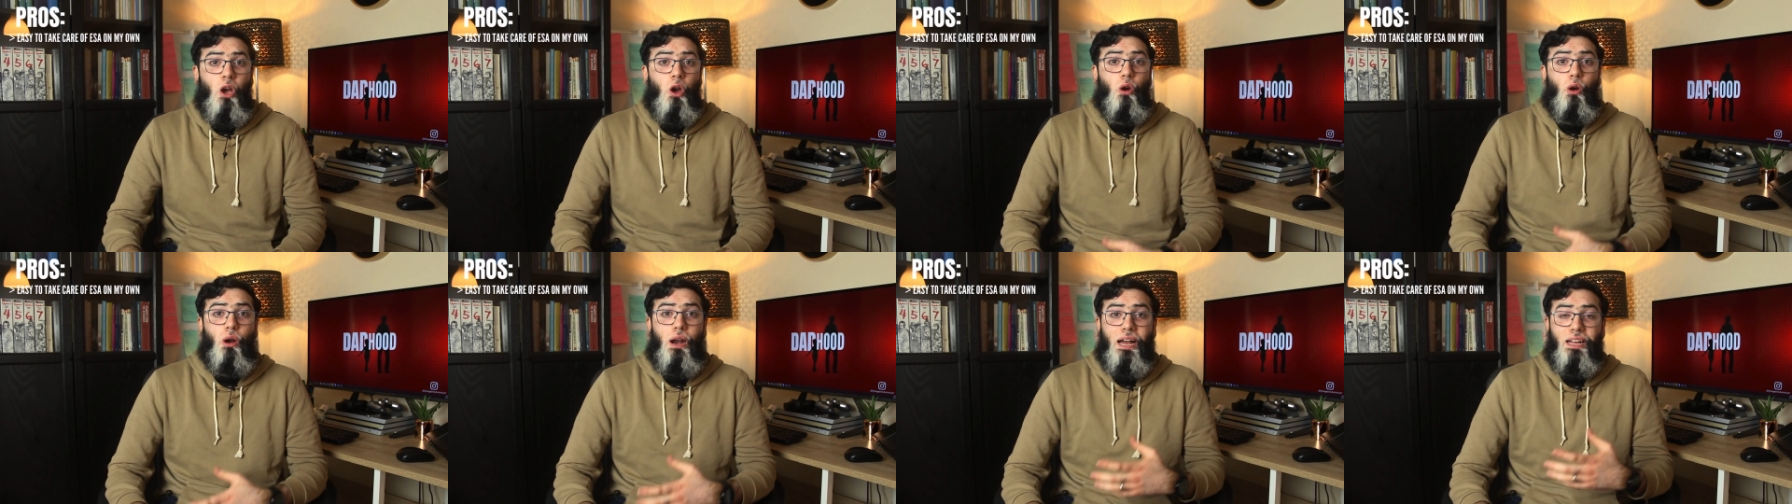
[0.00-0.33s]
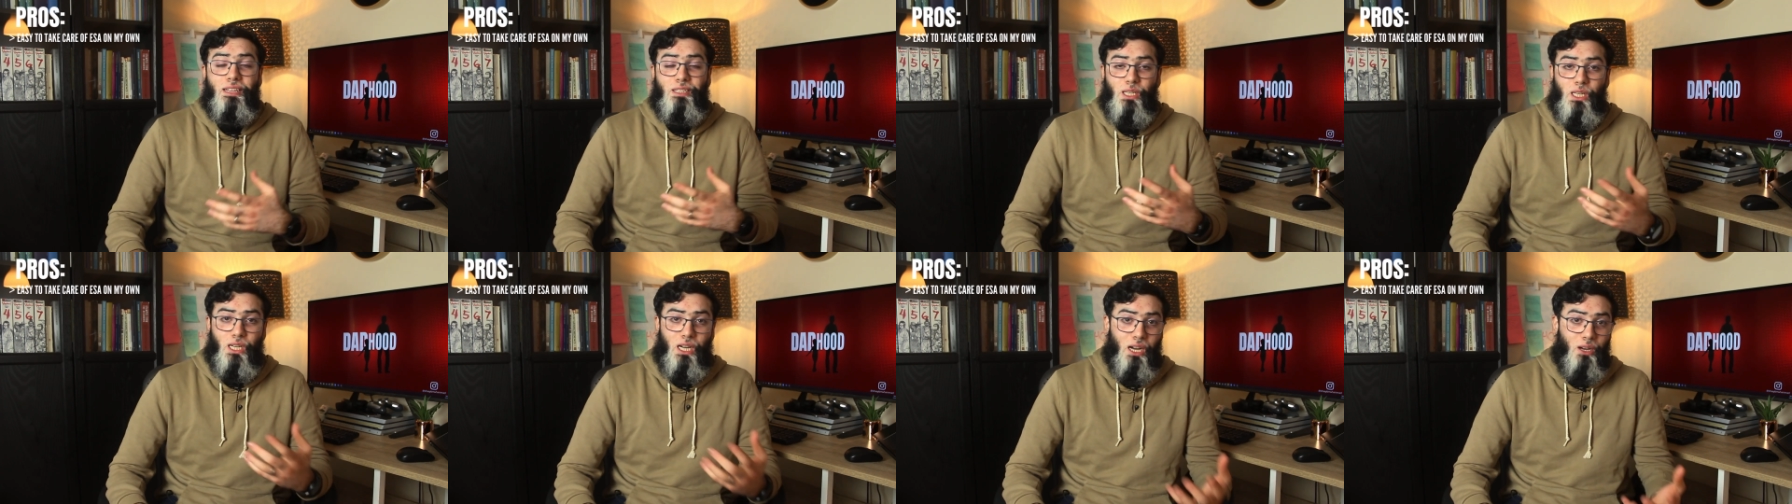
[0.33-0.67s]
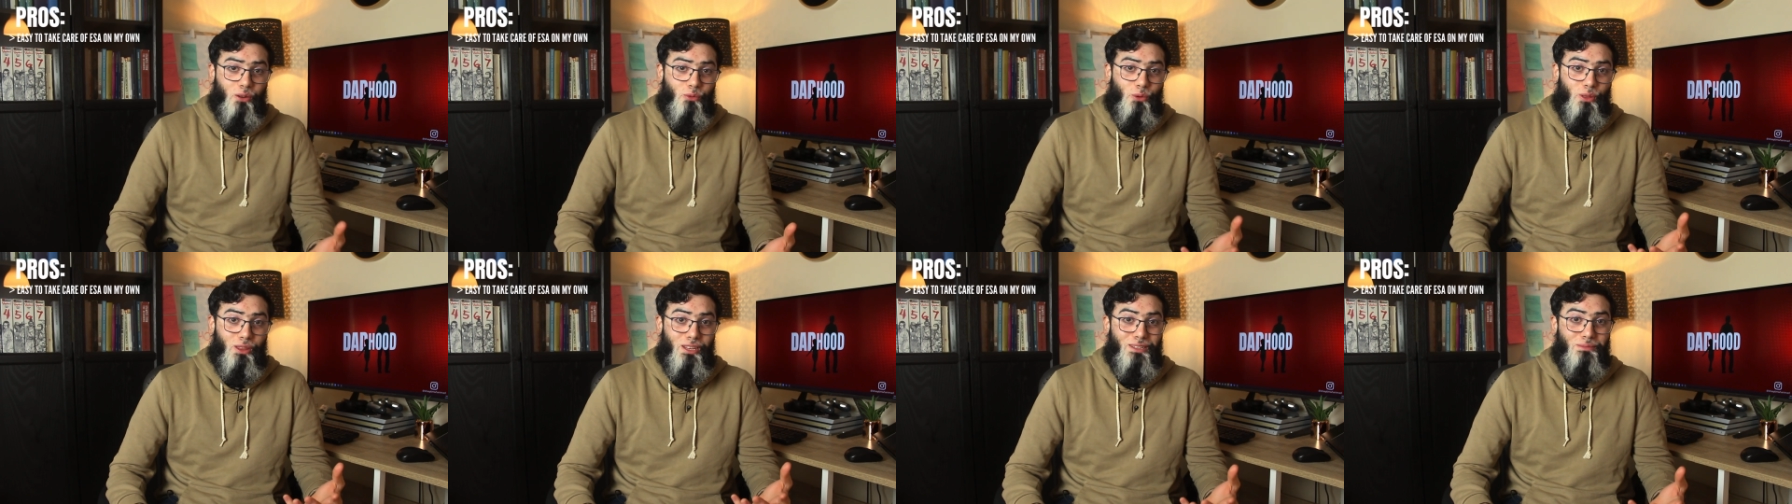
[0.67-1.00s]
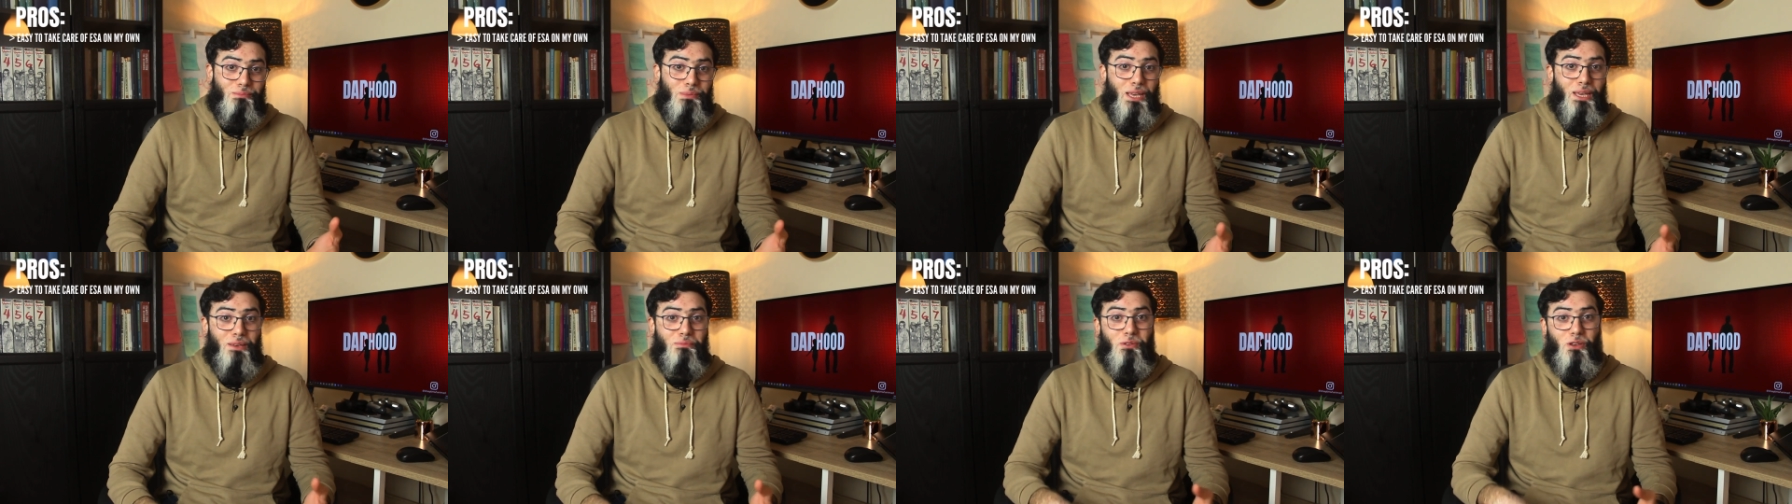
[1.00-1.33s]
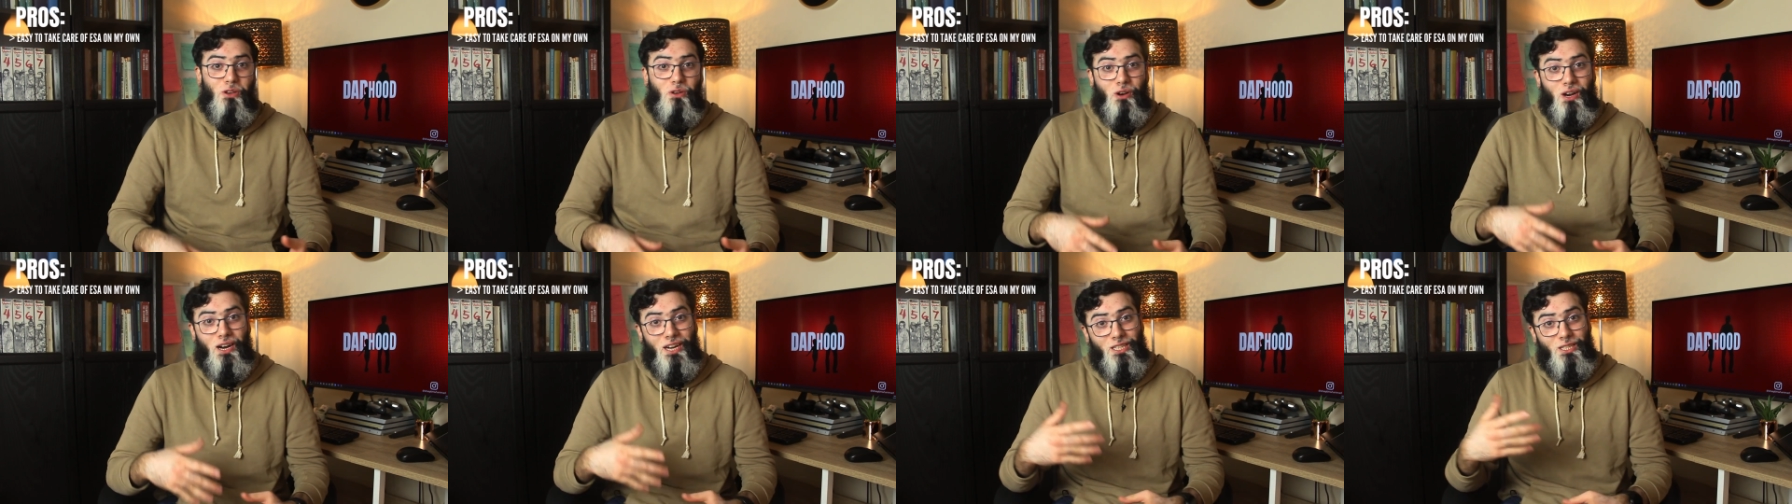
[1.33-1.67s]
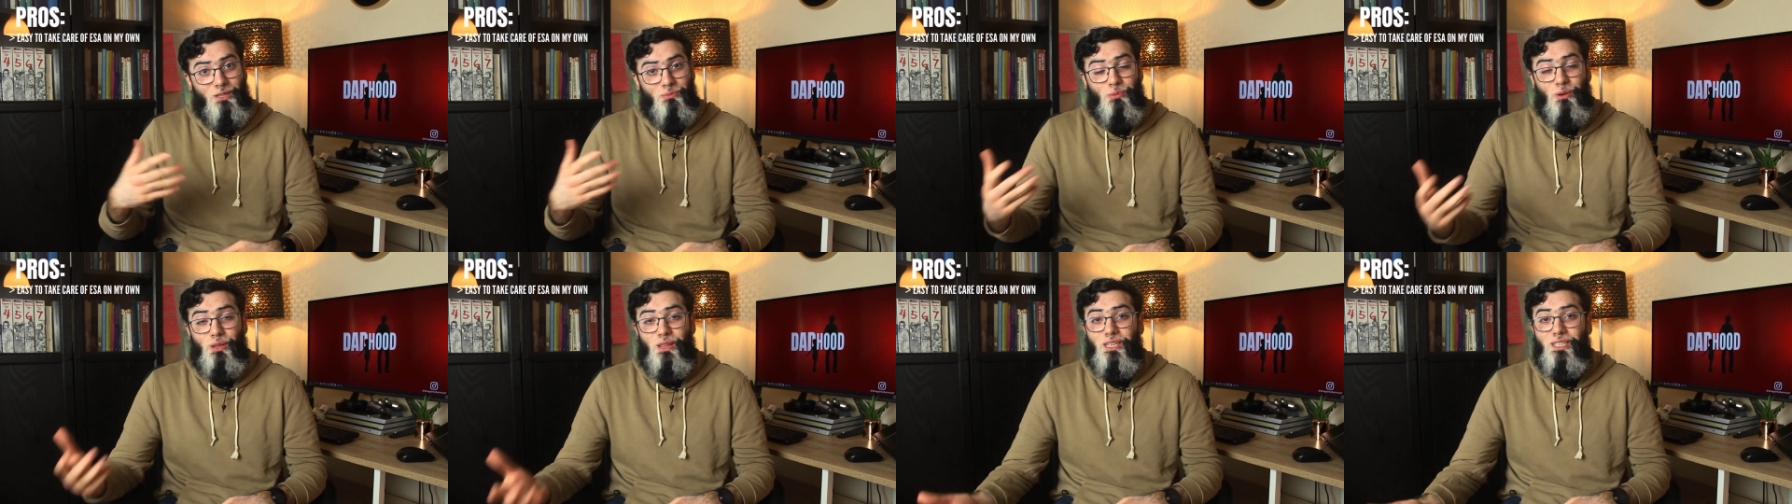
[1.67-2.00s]
or I had to cuddle this baby, or I had
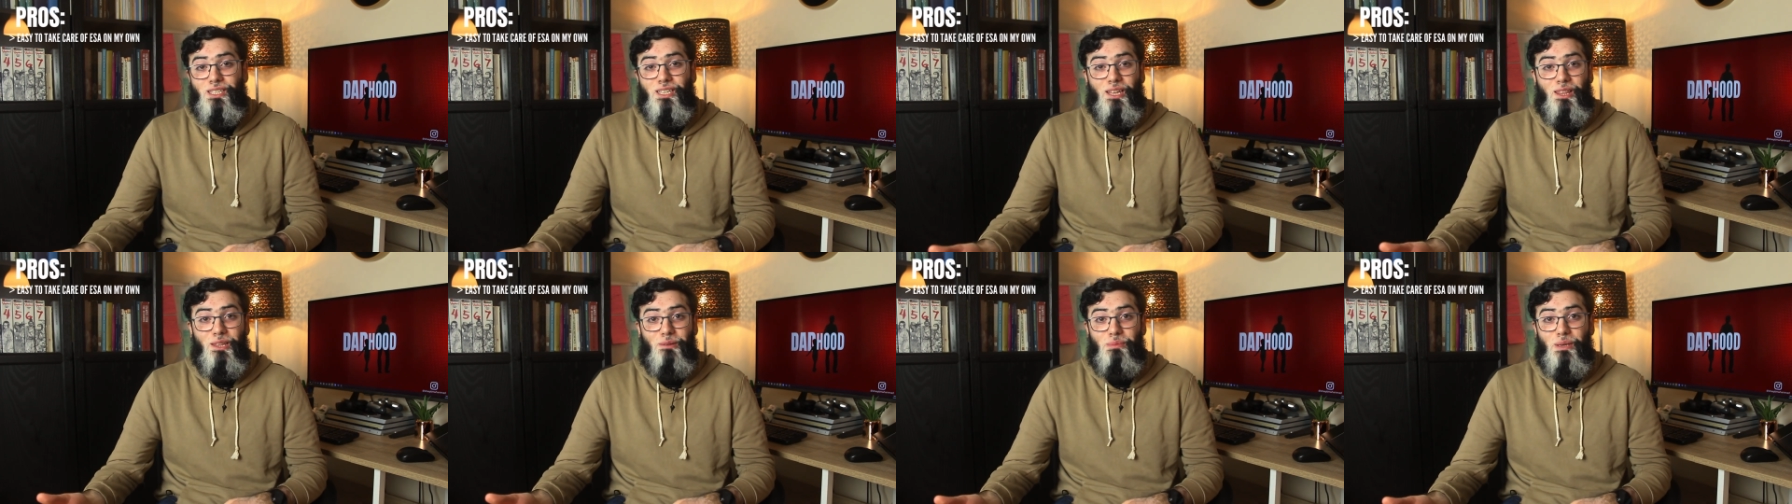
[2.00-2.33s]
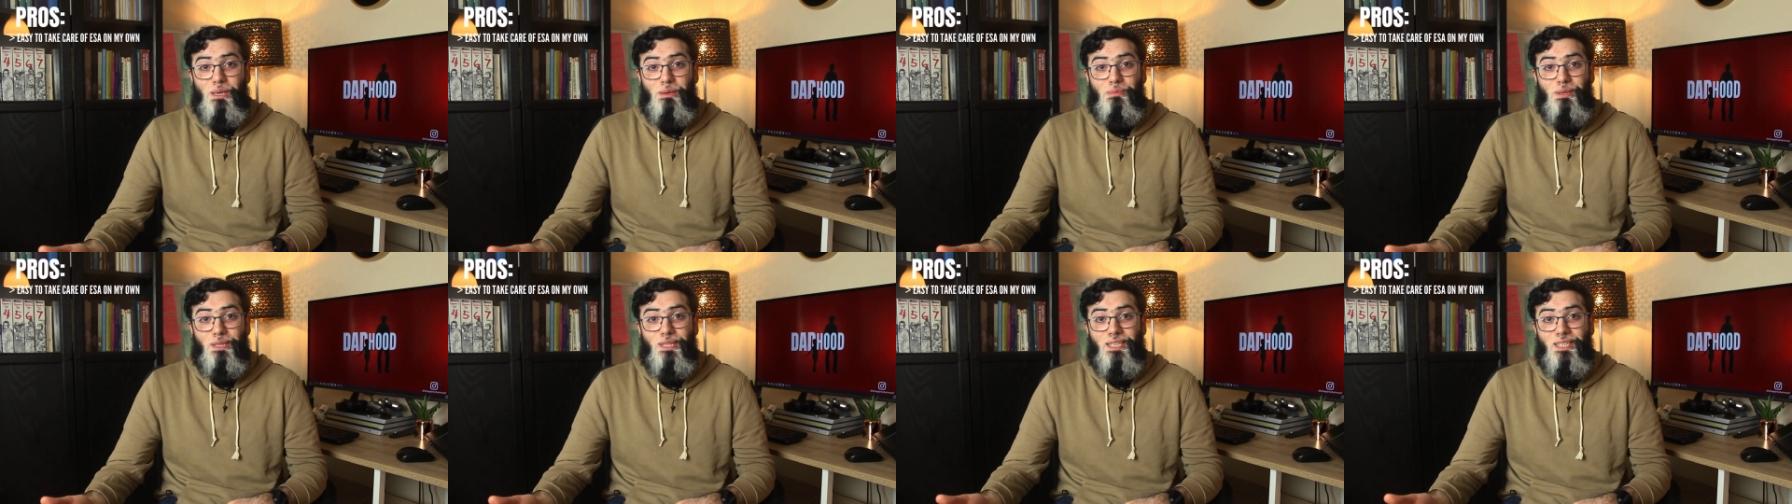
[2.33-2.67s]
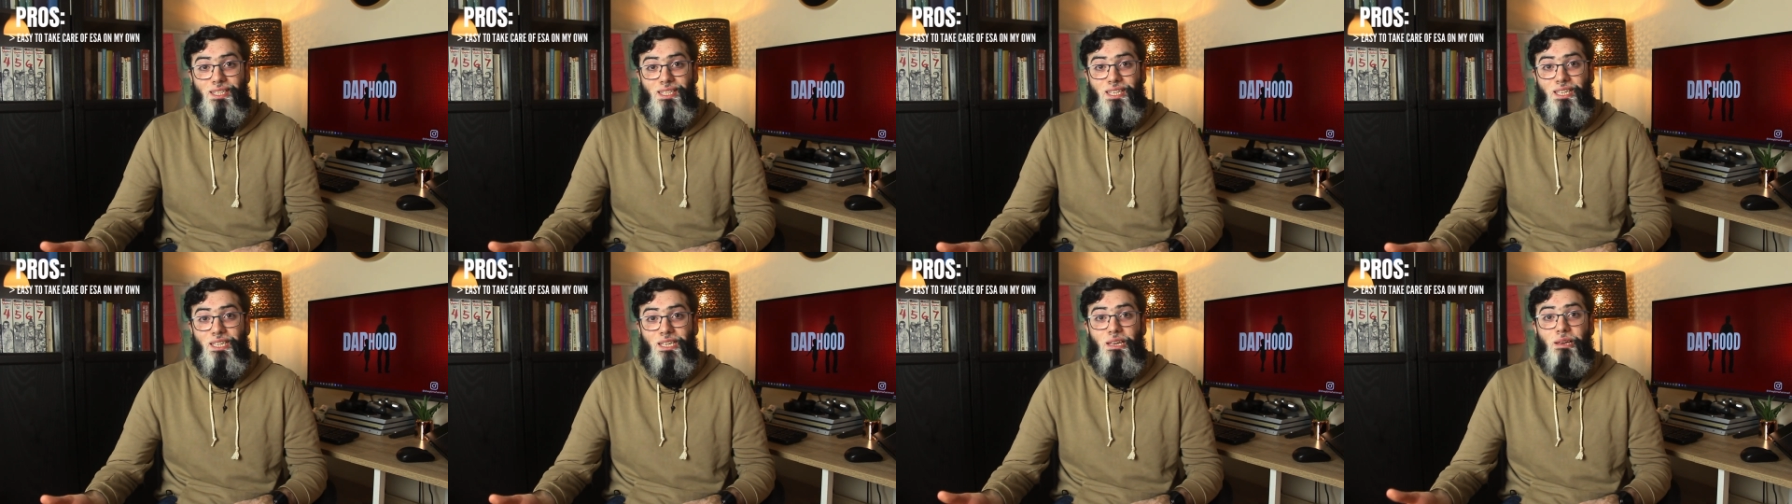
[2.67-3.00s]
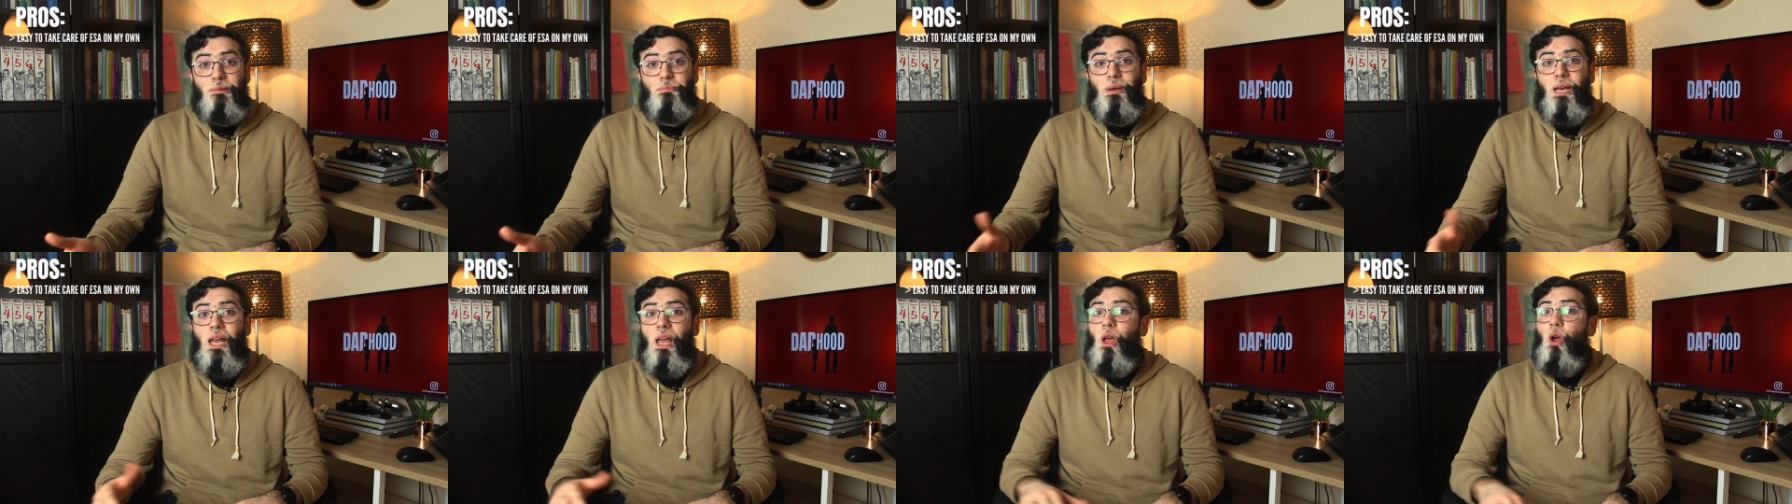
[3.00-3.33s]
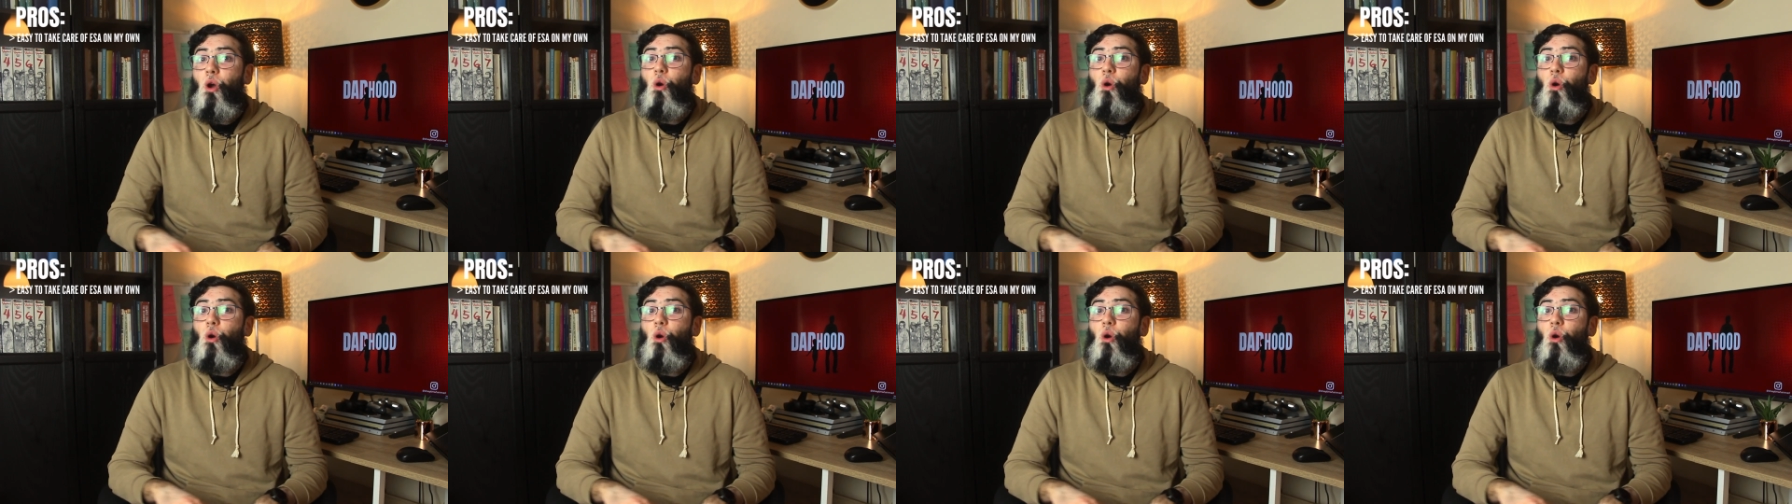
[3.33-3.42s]
to put this other baby to sleep.